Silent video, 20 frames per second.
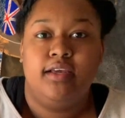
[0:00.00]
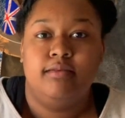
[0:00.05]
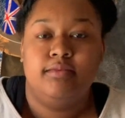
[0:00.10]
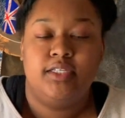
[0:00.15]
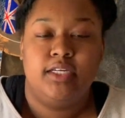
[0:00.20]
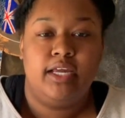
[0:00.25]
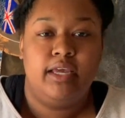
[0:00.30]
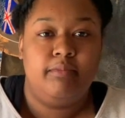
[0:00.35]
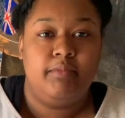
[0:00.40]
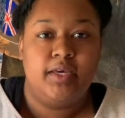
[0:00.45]
am
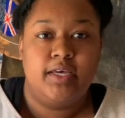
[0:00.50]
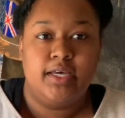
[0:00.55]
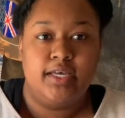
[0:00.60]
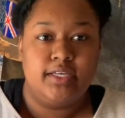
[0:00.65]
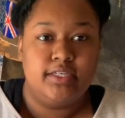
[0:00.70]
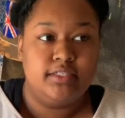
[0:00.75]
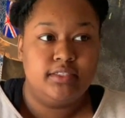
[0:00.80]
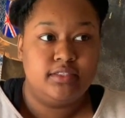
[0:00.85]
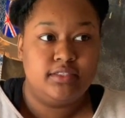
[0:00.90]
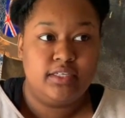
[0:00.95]
today
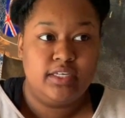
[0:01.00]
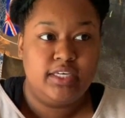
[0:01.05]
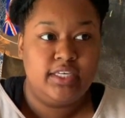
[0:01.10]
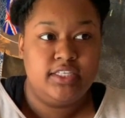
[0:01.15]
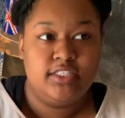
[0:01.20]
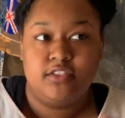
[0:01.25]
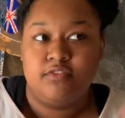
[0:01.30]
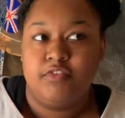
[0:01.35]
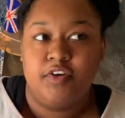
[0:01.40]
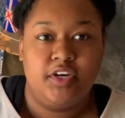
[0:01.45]
because
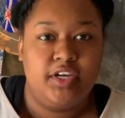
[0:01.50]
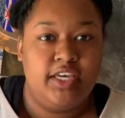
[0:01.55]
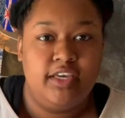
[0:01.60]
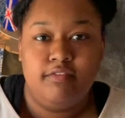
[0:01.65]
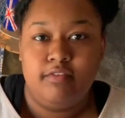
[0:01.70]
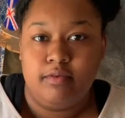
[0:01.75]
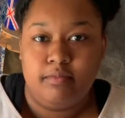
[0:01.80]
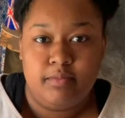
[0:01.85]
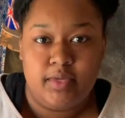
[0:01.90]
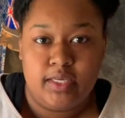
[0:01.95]
he's
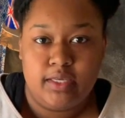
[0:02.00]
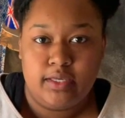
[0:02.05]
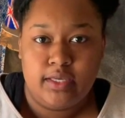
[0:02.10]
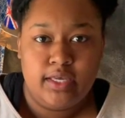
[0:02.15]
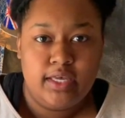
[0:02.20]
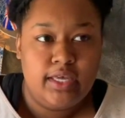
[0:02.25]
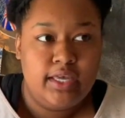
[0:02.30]
forgiven me.